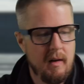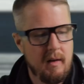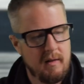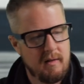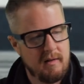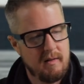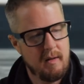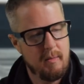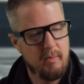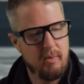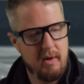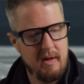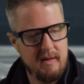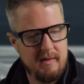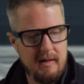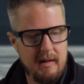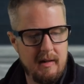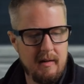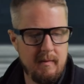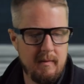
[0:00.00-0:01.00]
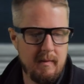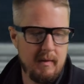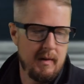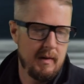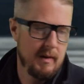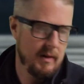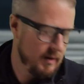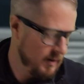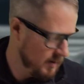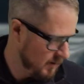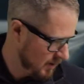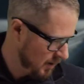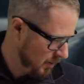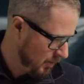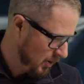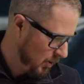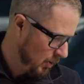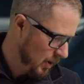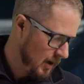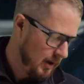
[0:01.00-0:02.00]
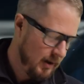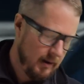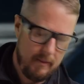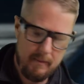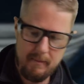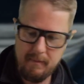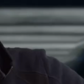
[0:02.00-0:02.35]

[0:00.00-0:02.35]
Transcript: super easy, super quick.